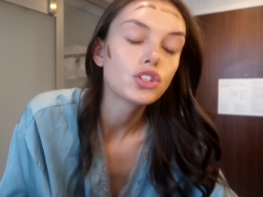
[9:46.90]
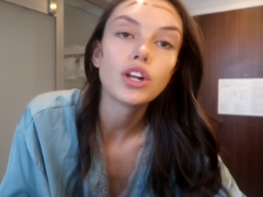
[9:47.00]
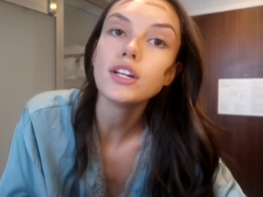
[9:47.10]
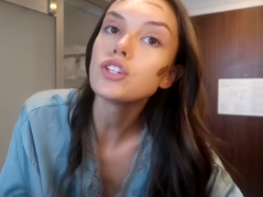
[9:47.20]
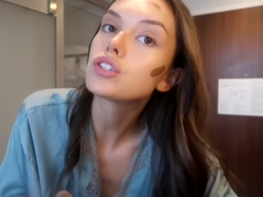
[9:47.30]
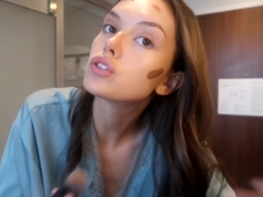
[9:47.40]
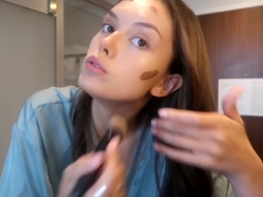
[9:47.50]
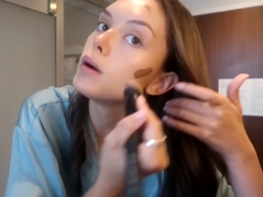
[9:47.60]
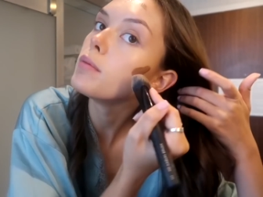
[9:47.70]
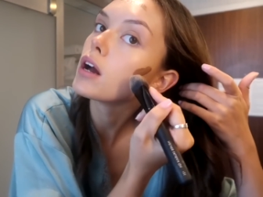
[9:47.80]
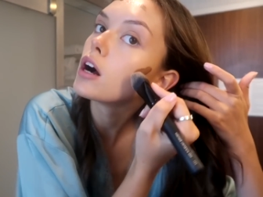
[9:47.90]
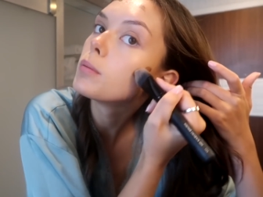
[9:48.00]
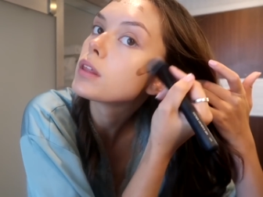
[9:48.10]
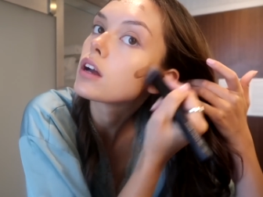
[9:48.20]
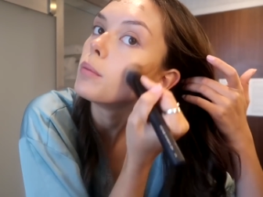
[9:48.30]
Should I just do my
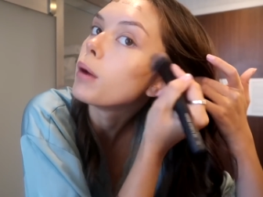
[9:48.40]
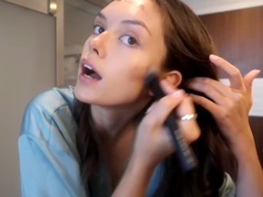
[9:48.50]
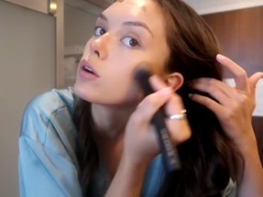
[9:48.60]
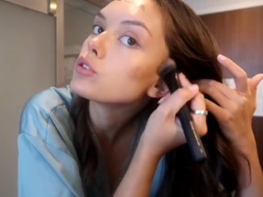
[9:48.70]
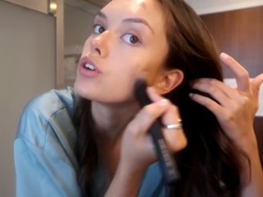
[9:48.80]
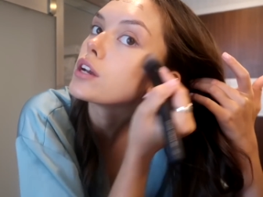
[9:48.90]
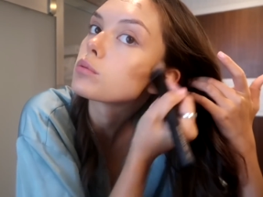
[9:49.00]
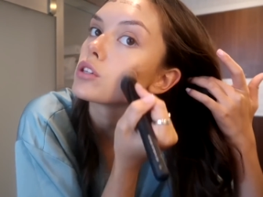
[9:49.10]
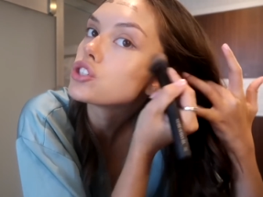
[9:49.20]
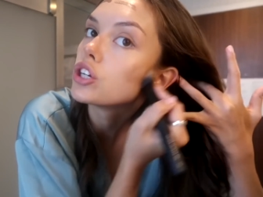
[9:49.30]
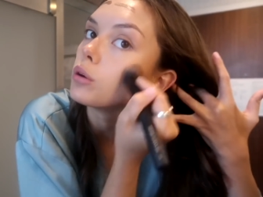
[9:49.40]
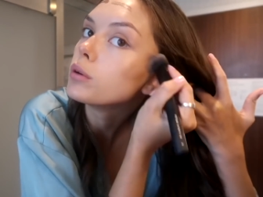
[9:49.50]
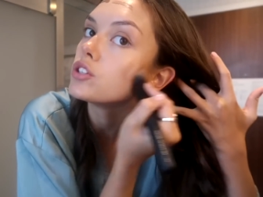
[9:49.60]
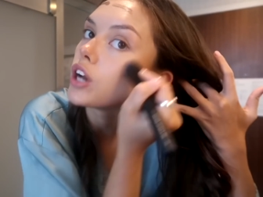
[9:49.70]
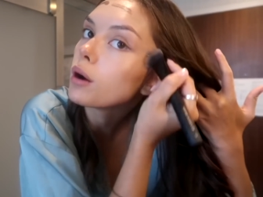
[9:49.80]
makeup and then come back? Would you guys want to
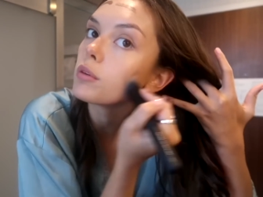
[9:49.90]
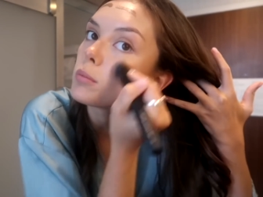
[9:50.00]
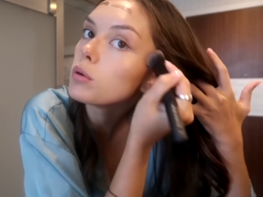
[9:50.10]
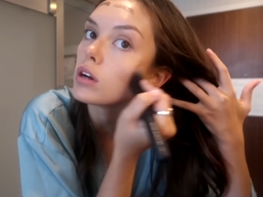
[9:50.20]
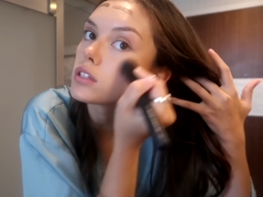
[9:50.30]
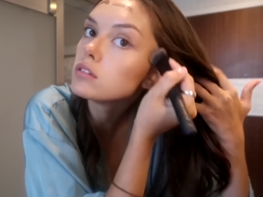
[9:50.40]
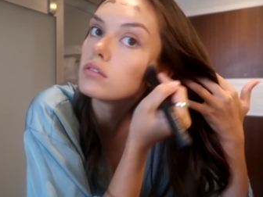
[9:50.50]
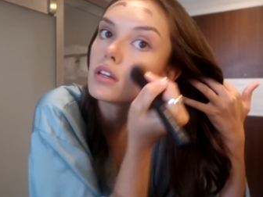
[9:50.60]
chill and chat with me whilst I do